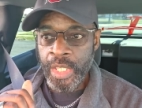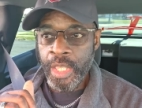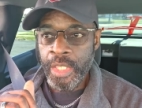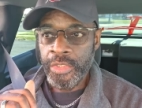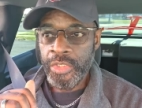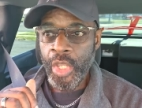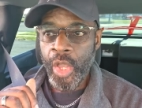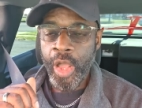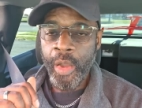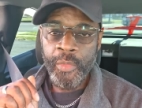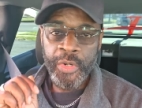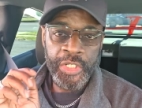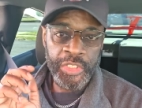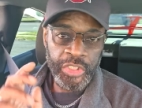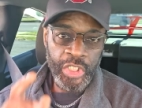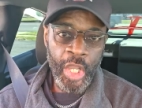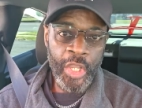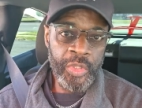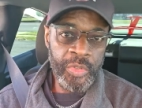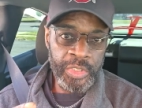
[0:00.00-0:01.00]
So I'm going to
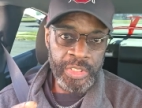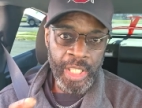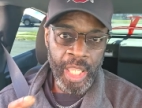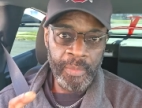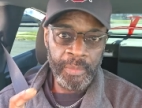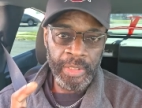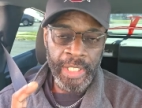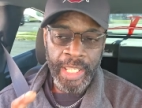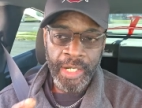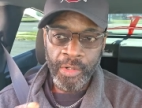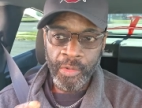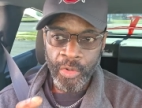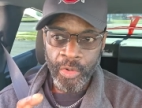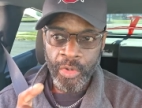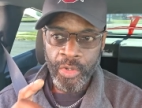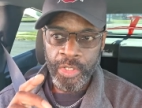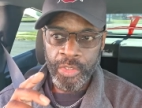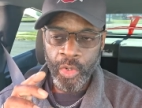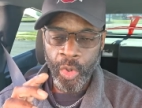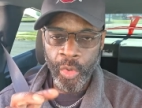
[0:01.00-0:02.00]
show you something later
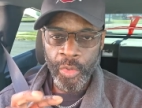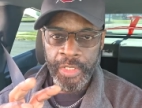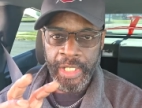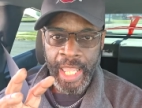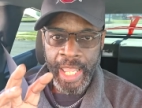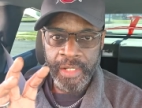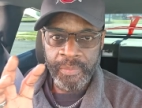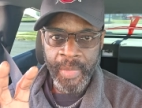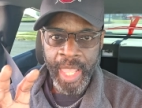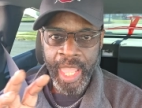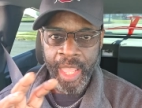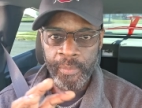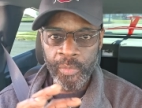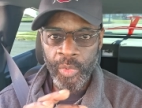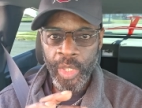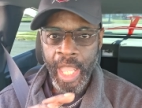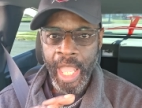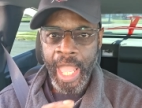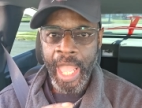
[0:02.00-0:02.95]
on on that map